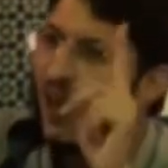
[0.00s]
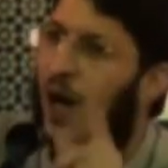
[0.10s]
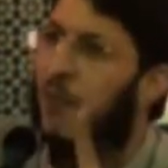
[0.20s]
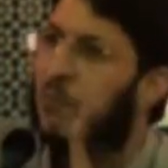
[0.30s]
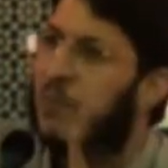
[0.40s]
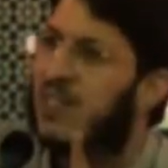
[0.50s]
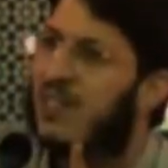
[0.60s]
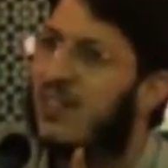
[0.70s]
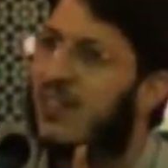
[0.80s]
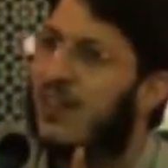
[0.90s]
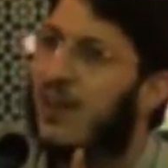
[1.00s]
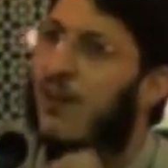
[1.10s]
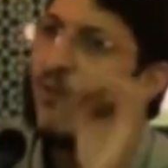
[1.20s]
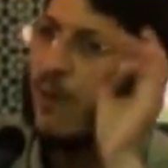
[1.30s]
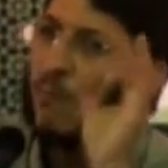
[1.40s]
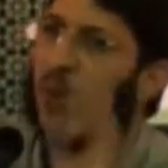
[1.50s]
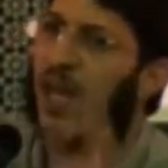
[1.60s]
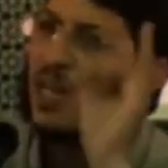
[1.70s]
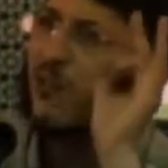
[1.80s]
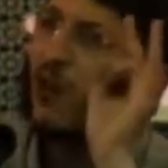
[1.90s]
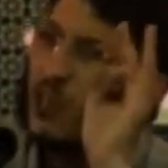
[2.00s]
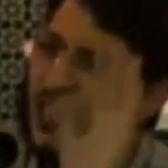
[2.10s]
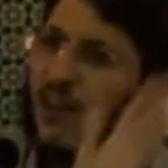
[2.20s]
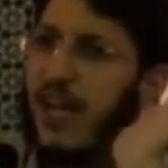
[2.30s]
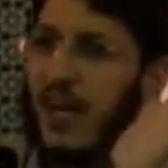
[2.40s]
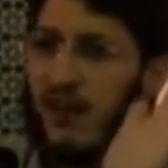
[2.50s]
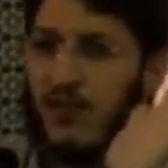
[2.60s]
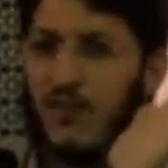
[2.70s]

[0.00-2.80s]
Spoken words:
comes from peace for Syria.